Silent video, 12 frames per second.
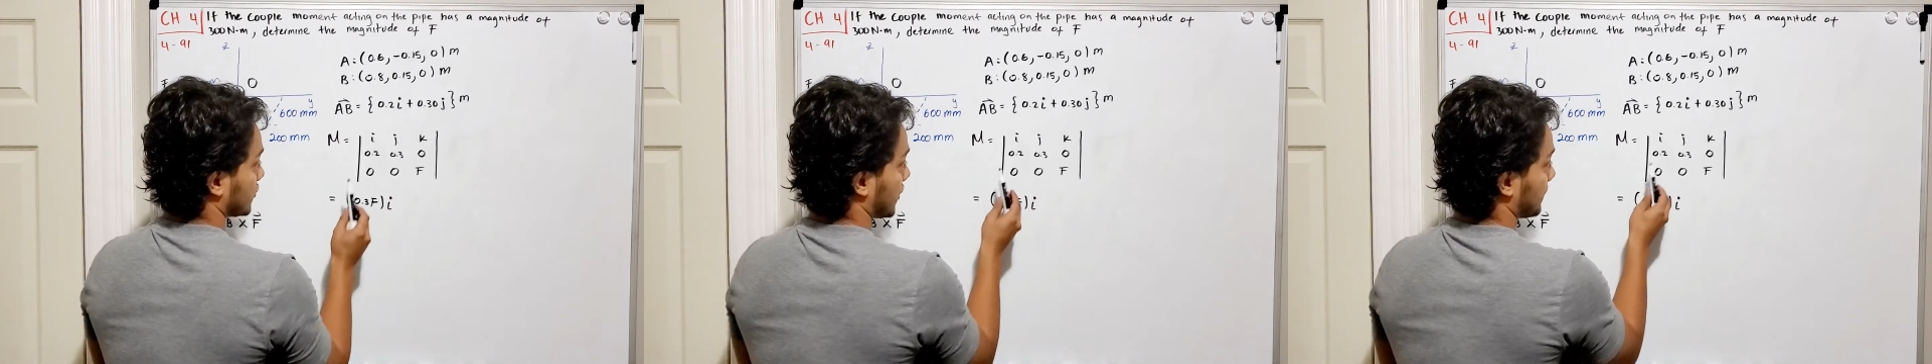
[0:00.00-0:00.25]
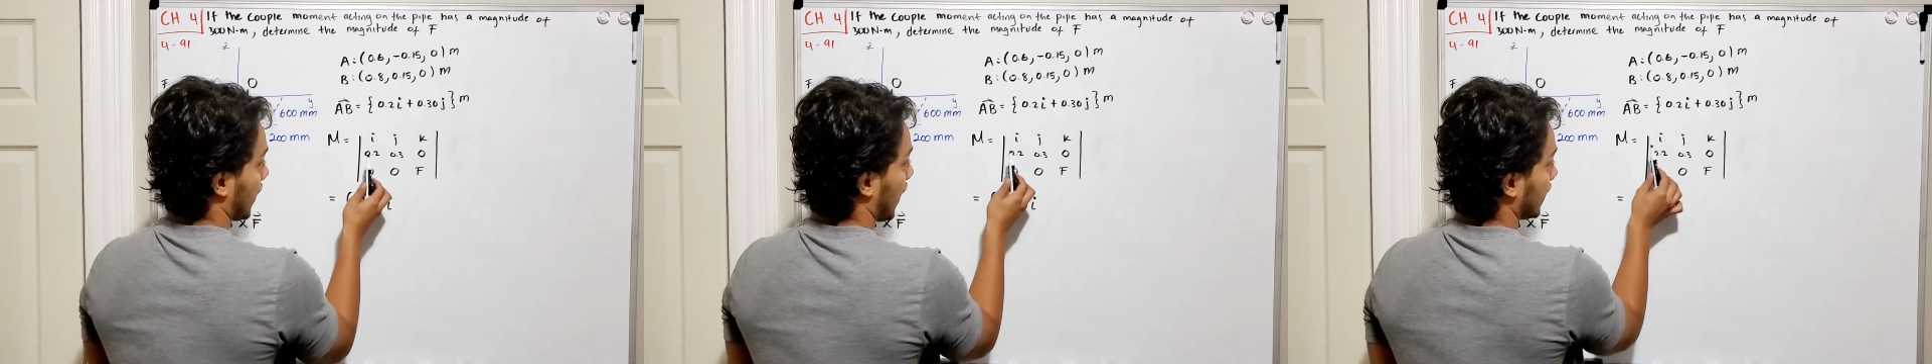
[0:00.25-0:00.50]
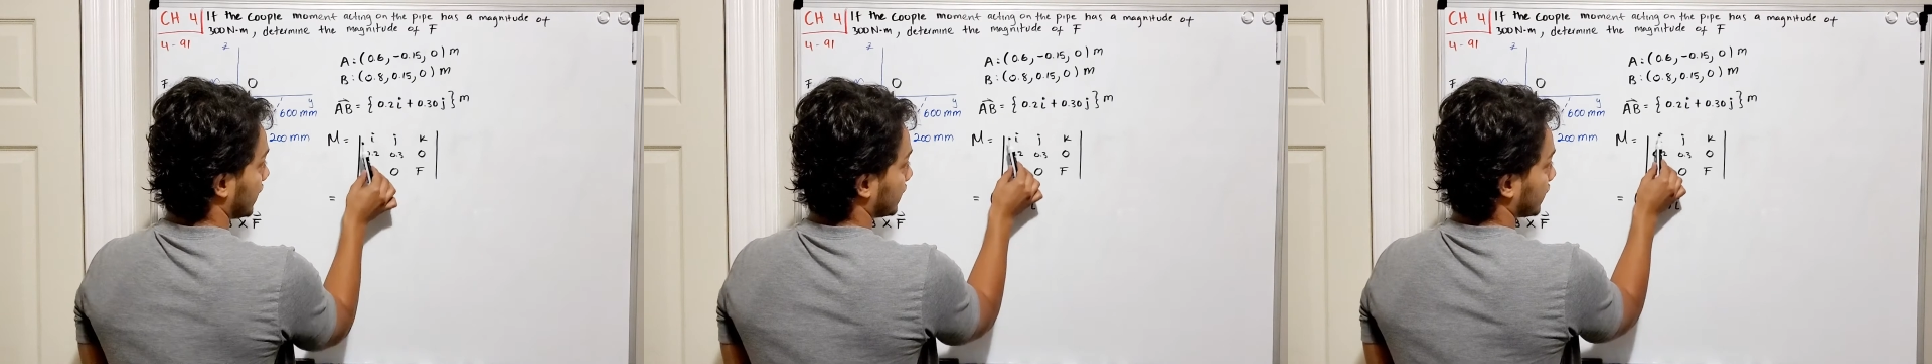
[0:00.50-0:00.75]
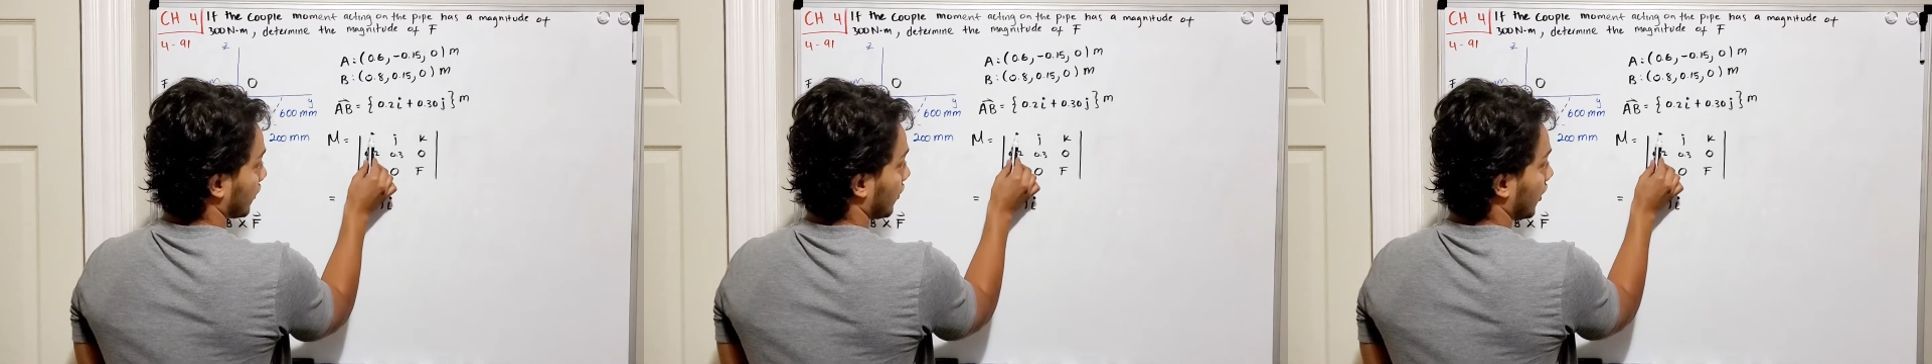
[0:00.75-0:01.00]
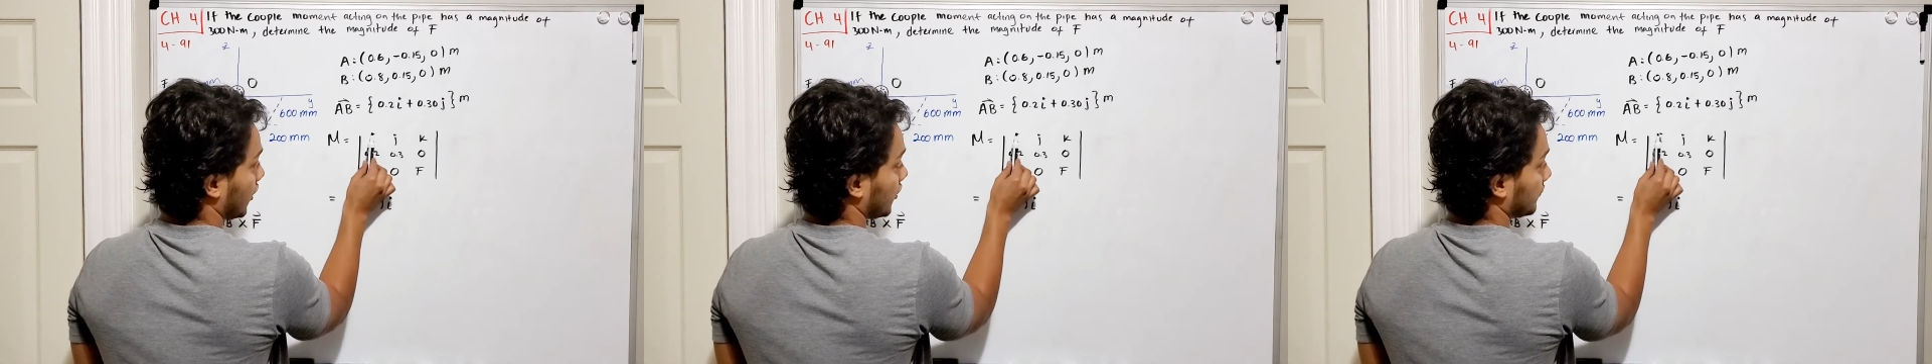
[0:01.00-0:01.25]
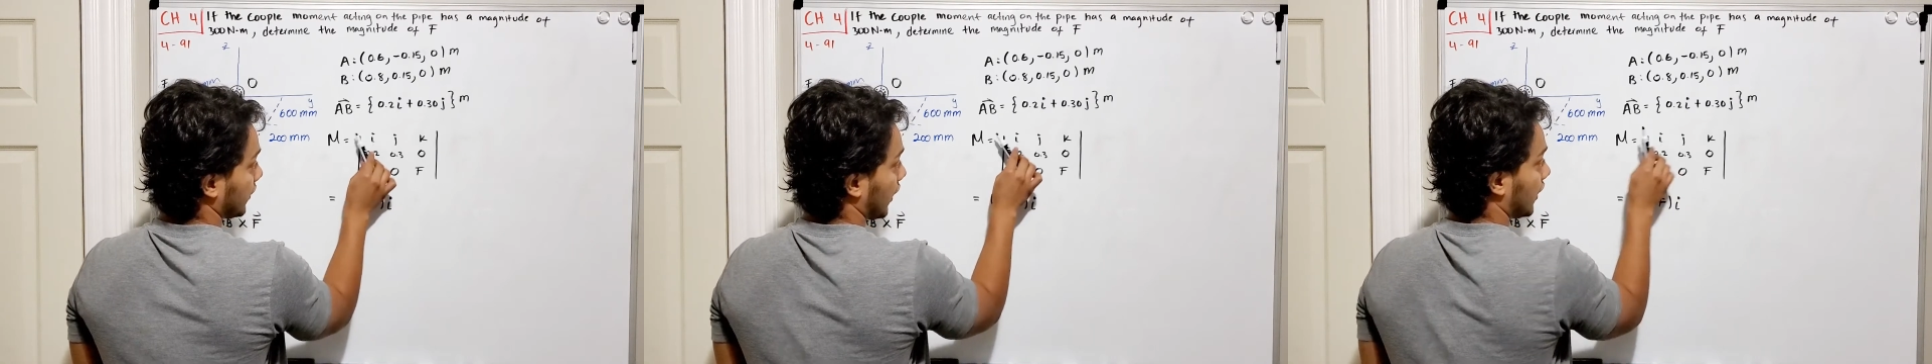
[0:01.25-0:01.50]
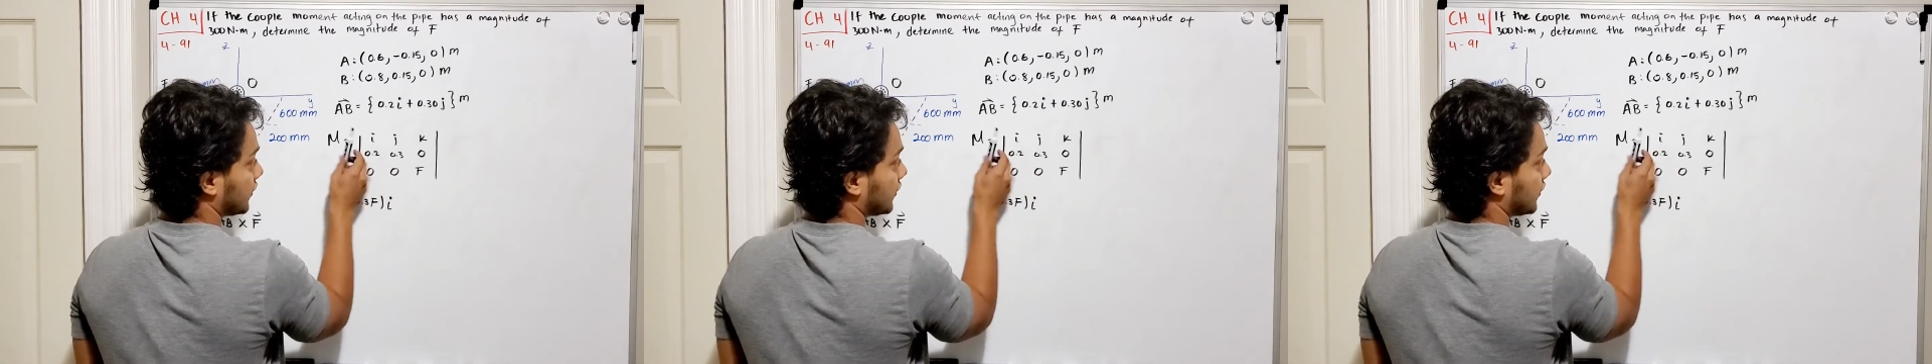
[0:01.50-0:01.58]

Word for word: because I'm hiding the column